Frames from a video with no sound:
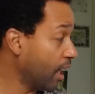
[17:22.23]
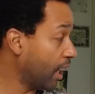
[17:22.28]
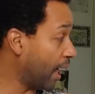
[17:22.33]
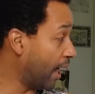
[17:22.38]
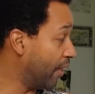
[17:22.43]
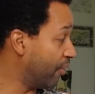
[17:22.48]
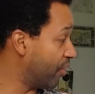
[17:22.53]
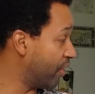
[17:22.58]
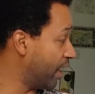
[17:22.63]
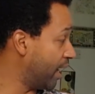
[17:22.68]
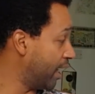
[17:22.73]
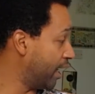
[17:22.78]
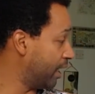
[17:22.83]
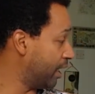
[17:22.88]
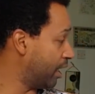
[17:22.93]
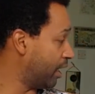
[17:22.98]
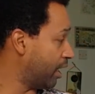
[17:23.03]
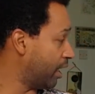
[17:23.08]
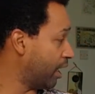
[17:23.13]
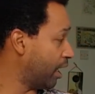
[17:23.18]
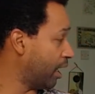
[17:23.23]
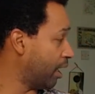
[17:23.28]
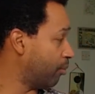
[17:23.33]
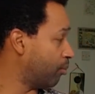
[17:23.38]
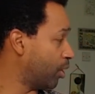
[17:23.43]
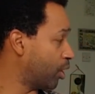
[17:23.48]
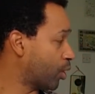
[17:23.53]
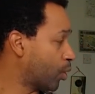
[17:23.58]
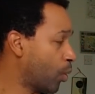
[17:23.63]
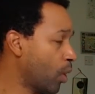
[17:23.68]
And then
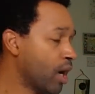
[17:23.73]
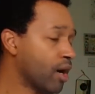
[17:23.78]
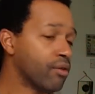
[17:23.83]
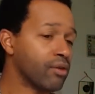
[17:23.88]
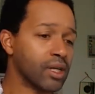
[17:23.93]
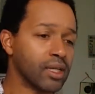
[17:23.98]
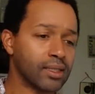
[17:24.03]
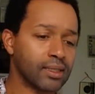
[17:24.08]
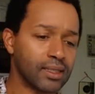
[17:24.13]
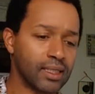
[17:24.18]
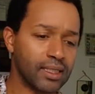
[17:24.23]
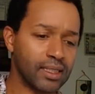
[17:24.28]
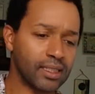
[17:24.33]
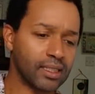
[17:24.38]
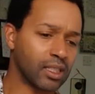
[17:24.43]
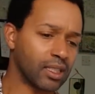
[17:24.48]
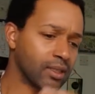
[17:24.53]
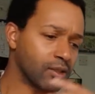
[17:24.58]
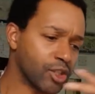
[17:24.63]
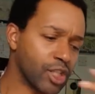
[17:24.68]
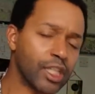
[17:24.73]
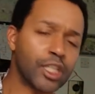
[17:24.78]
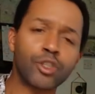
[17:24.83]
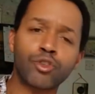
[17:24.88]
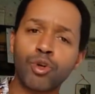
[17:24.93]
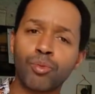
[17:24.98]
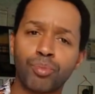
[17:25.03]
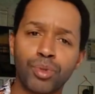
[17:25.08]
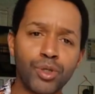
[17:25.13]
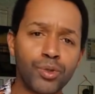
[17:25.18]
Aquarius is
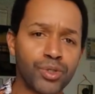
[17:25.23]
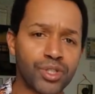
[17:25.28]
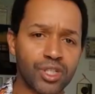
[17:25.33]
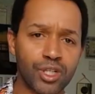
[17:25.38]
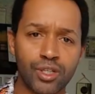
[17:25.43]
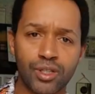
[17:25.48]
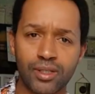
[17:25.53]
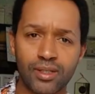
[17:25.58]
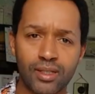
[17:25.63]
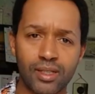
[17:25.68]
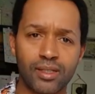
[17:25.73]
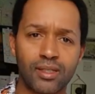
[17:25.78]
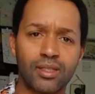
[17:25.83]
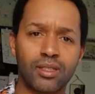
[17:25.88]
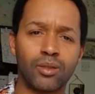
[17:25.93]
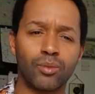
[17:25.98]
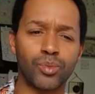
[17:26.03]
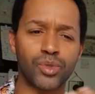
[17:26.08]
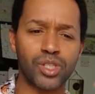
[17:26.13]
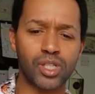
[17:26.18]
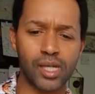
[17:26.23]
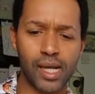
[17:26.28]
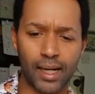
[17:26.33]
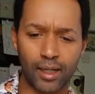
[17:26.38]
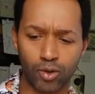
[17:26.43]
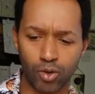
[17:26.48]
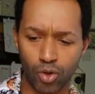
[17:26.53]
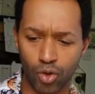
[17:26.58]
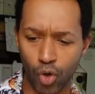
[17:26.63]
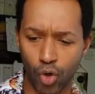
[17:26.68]
distribution systems,
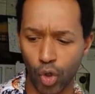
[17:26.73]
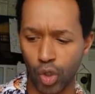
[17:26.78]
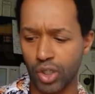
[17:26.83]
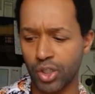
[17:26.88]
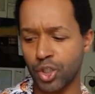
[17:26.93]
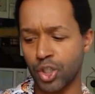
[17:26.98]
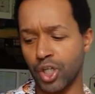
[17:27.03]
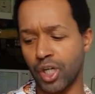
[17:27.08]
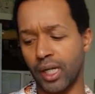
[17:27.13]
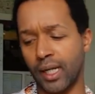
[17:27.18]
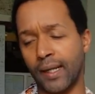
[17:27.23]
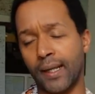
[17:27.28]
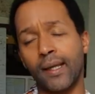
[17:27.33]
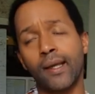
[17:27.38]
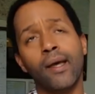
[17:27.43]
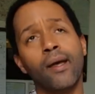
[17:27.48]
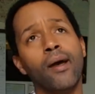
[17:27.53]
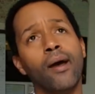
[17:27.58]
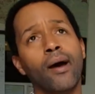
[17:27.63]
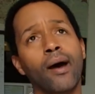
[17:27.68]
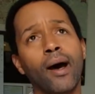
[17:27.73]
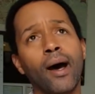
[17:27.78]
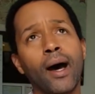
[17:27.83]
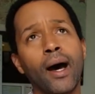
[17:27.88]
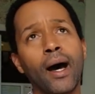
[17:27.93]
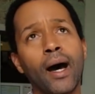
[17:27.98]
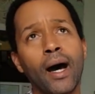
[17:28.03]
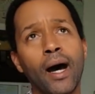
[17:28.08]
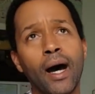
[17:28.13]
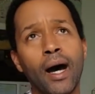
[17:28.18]
technology,
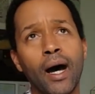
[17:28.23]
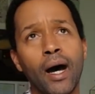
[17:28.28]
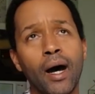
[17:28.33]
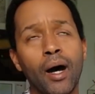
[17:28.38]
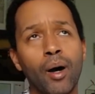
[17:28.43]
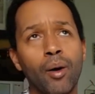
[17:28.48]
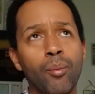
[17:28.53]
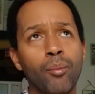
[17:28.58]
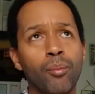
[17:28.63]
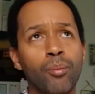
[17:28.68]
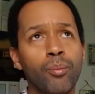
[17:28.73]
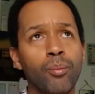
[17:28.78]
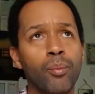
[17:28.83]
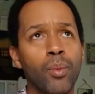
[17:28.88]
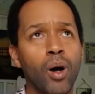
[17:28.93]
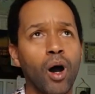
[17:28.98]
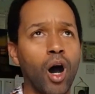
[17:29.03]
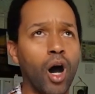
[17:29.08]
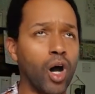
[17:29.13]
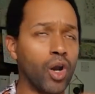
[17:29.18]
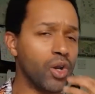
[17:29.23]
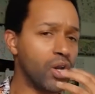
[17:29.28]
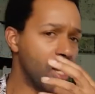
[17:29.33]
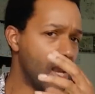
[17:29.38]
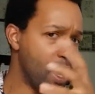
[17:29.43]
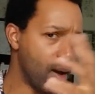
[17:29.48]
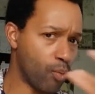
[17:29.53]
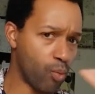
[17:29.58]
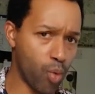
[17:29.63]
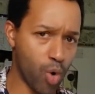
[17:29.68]
our
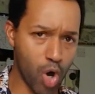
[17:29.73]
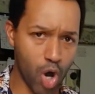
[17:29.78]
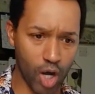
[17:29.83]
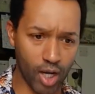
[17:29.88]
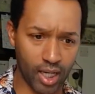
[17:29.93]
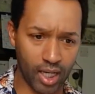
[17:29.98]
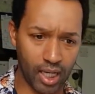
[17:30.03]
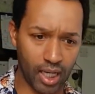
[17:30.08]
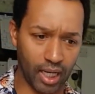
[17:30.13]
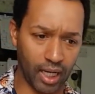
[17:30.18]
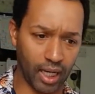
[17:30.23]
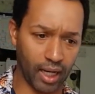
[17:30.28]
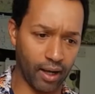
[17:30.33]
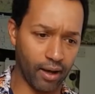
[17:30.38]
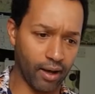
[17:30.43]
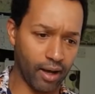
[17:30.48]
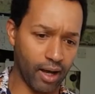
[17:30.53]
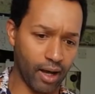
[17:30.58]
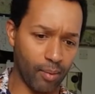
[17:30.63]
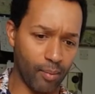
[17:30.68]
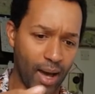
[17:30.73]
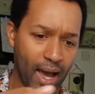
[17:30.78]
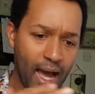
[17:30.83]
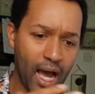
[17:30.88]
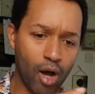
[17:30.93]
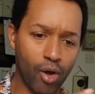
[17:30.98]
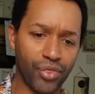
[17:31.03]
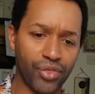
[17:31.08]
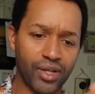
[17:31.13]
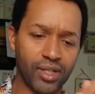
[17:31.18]
networking,
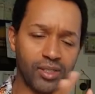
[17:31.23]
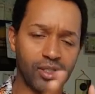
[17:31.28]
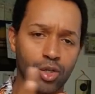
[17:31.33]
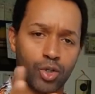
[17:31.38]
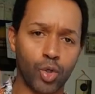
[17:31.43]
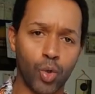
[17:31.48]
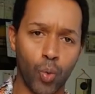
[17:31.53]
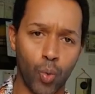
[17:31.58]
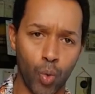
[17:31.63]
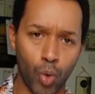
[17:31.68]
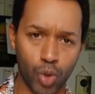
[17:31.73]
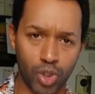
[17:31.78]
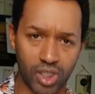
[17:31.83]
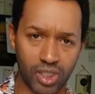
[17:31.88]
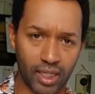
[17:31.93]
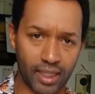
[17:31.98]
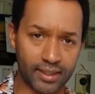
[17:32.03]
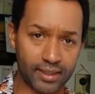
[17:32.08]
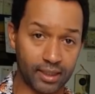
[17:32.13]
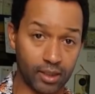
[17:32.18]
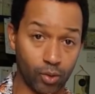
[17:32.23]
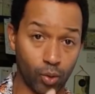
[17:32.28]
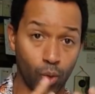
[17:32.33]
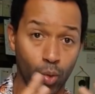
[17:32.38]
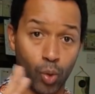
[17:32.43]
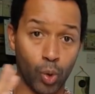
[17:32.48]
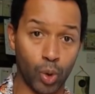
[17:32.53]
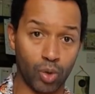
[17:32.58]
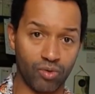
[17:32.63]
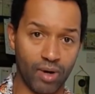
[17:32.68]
how things are coordinated
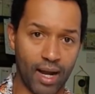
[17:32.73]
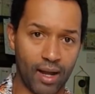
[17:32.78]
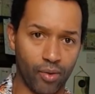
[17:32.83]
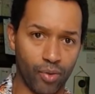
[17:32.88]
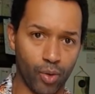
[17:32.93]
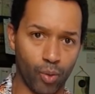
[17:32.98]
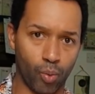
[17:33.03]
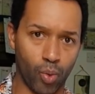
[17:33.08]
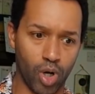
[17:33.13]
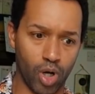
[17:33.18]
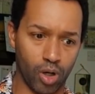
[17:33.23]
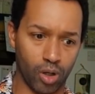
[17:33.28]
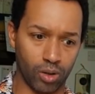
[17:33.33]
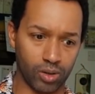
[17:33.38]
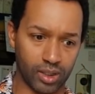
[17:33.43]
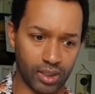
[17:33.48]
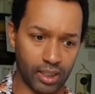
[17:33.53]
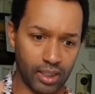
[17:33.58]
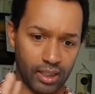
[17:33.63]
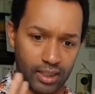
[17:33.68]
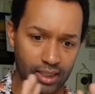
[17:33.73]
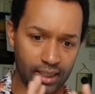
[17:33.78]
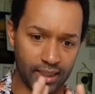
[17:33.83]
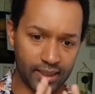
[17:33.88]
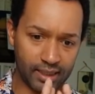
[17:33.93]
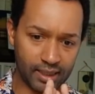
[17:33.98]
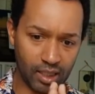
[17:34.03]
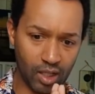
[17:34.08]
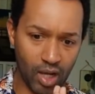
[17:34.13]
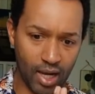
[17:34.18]
all around the world.
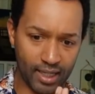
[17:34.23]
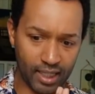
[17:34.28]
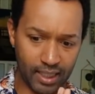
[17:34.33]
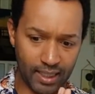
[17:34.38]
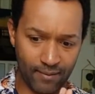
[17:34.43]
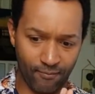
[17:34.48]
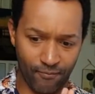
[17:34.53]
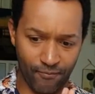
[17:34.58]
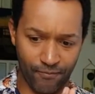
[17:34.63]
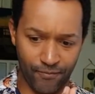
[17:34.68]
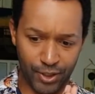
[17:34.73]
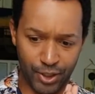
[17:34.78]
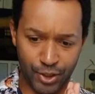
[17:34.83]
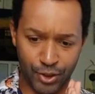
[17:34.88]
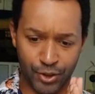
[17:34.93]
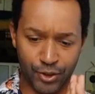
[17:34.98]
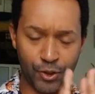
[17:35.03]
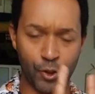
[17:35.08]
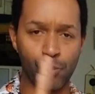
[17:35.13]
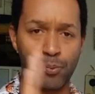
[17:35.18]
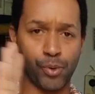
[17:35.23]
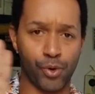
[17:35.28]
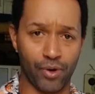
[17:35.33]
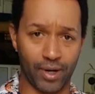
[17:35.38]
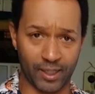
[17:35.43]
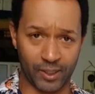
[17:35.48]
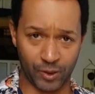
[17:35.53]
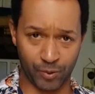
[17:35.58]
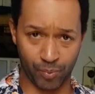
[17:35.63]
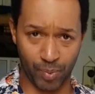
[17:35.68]
It's like a super
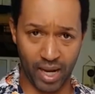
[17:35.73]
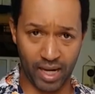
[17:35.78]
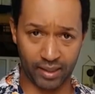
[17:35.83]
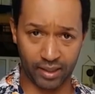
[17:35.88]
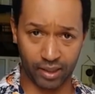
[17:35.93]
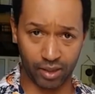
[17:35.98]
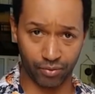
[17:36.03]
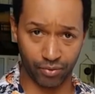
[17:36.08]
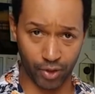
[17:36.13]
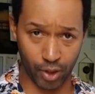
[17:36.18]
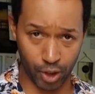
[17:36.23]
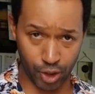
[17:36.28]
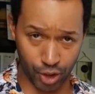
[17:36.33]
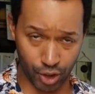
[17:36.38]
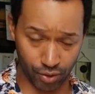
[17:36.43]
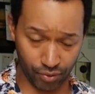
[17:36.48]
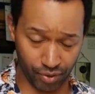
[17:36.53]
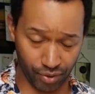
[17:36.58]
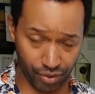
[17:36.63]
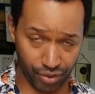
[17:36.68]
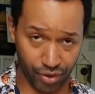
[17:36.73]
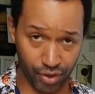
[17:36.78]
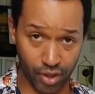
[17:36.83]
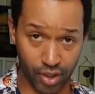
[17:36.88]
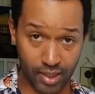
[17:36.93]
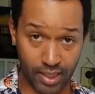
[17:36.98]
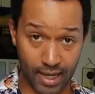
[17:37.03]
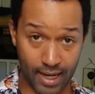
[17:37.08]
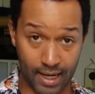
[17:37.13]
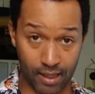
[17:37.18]
expanded version of the
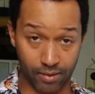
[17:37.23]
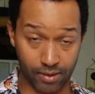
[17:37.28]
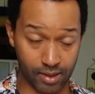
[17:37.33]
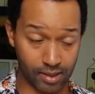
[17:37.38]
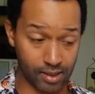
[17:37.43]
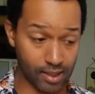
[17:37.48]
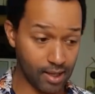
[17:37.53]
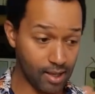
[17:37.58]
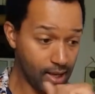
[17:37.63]
third house